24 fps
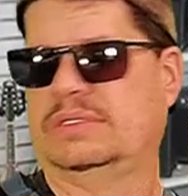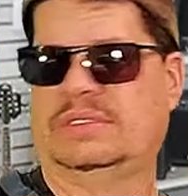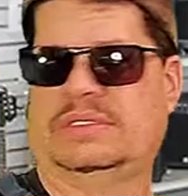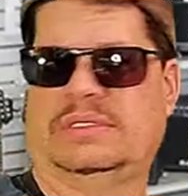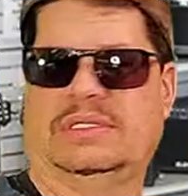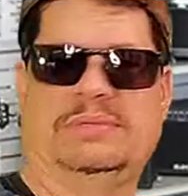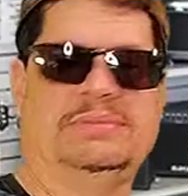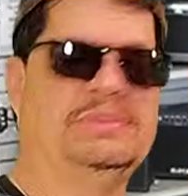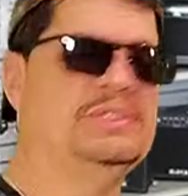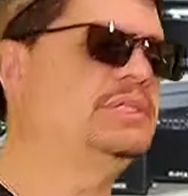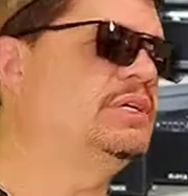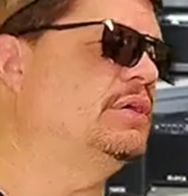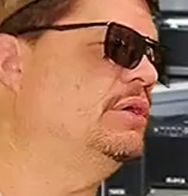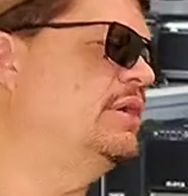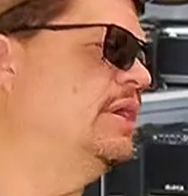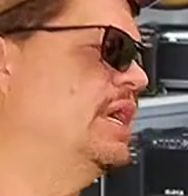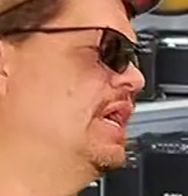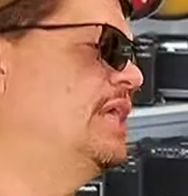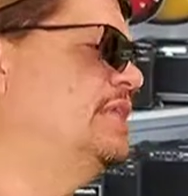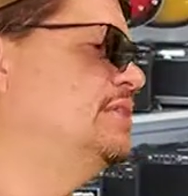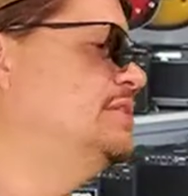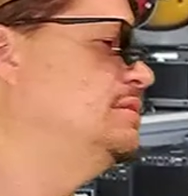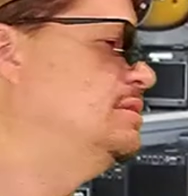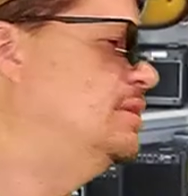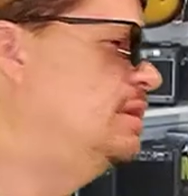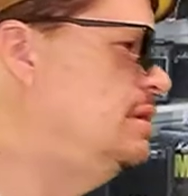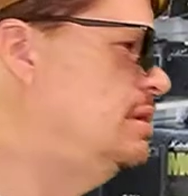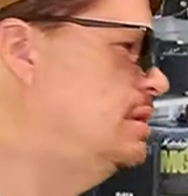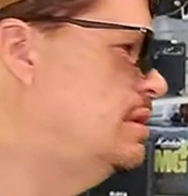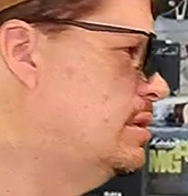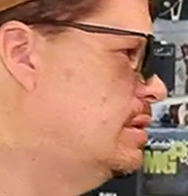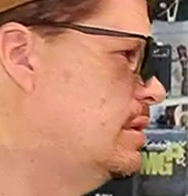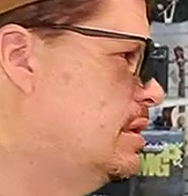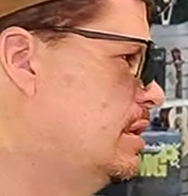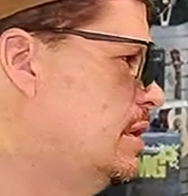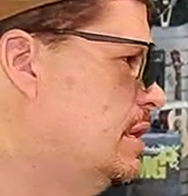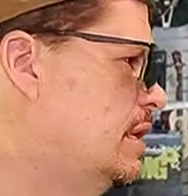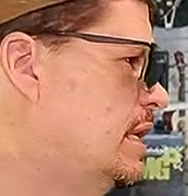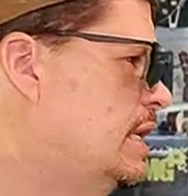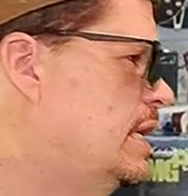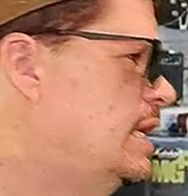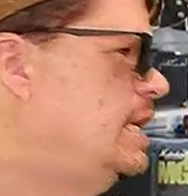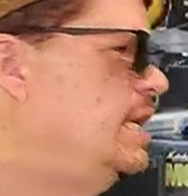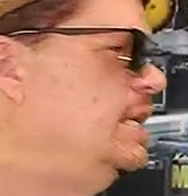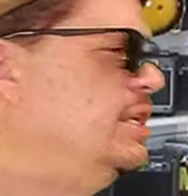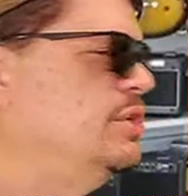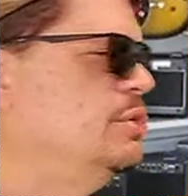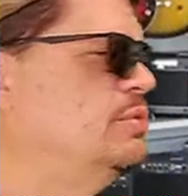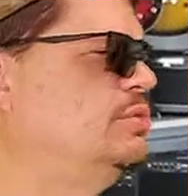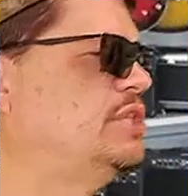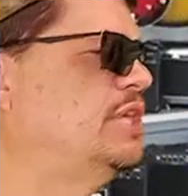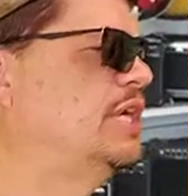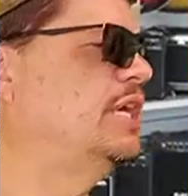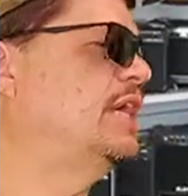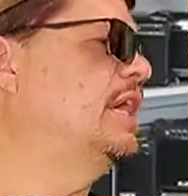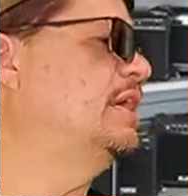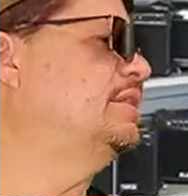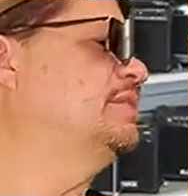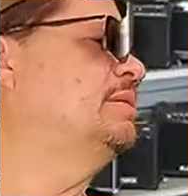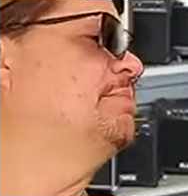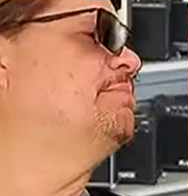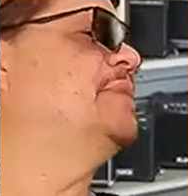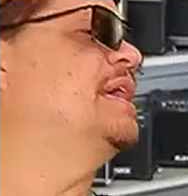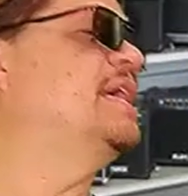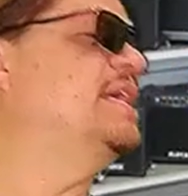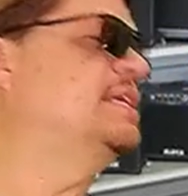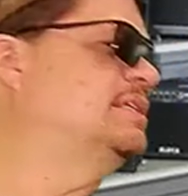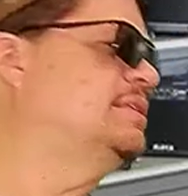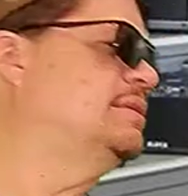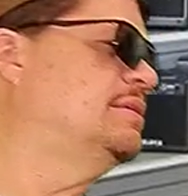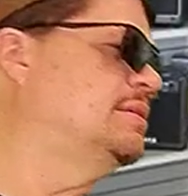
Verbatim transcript: Let me show you how it's done. You check out the master.